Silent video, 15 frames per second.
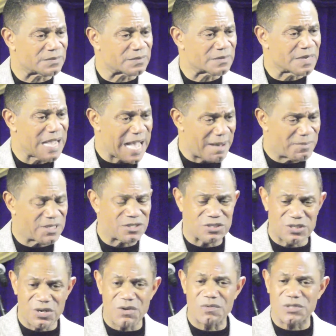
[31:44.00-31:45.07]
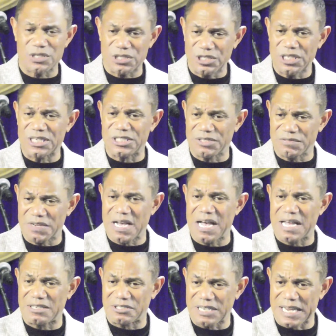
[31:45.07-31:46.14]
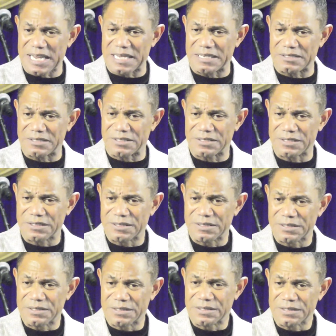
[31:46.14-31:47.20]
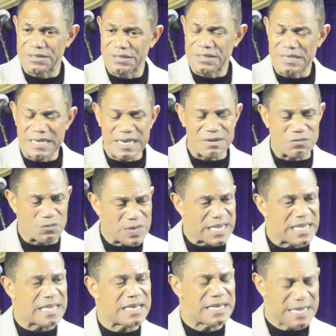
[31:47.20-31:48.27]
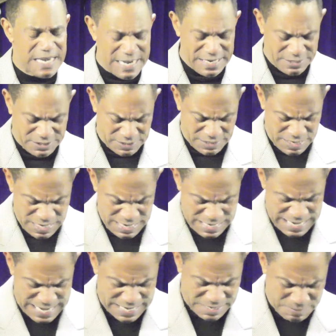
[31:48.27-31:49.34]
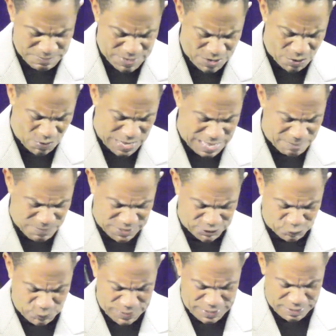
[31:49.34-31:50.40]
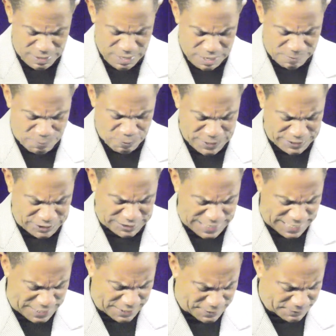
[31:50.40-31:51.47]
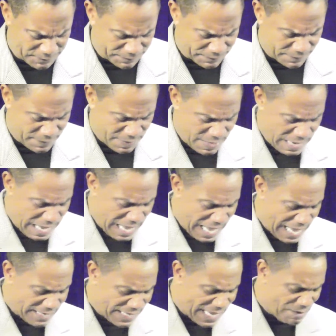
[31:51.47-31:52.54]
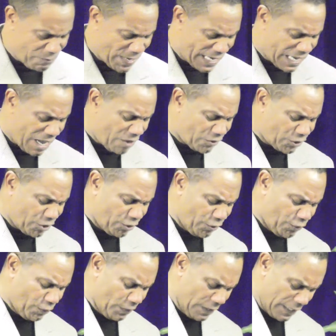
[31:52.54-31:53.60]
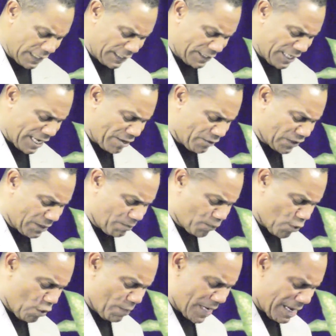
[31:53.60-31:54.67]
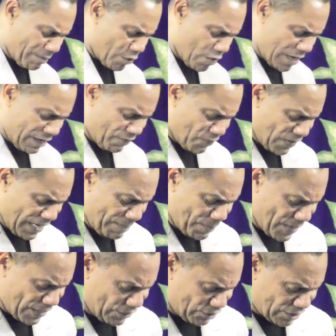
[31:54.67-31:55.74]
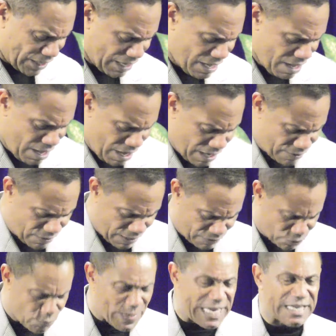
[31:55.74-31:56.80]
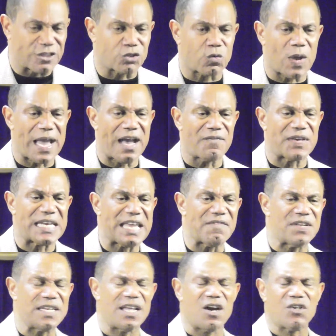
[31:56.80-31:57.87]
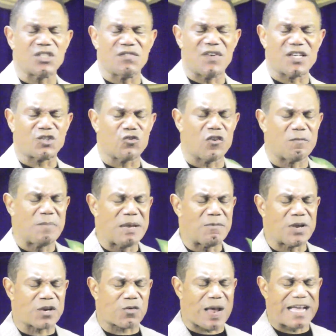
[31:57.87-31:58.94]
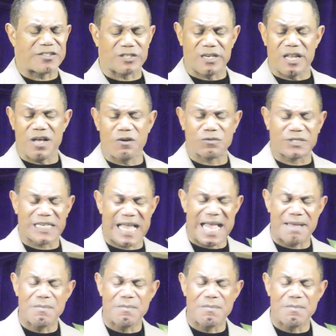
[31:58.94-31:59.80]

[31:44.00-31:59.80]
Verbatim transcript: How many know it was a touch of God's hands? And we need to let him know how much we appreciate it. And then we go to continuous improvement. I'm going to Philippians 3:12. And even those of us who have been with Christ a long time,